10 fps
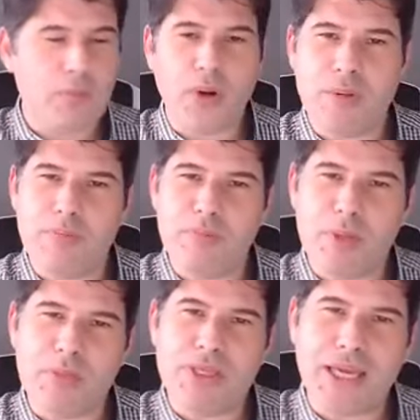but
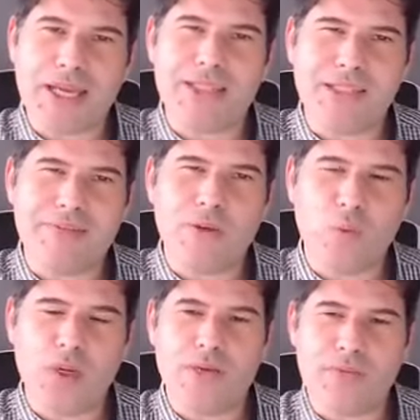maybe in a
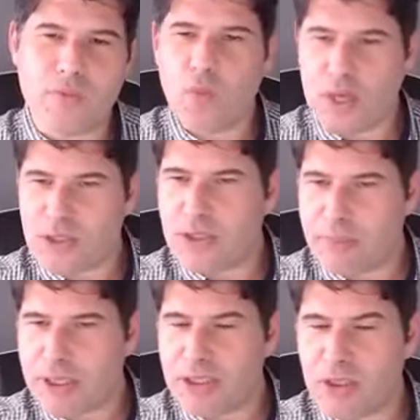different way from what is
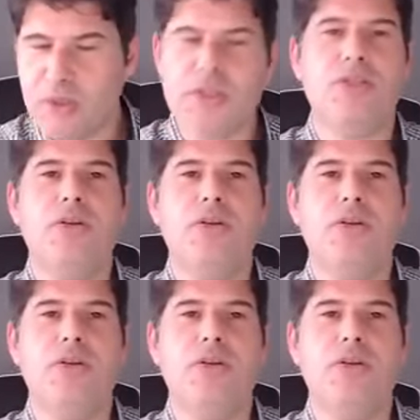typically used.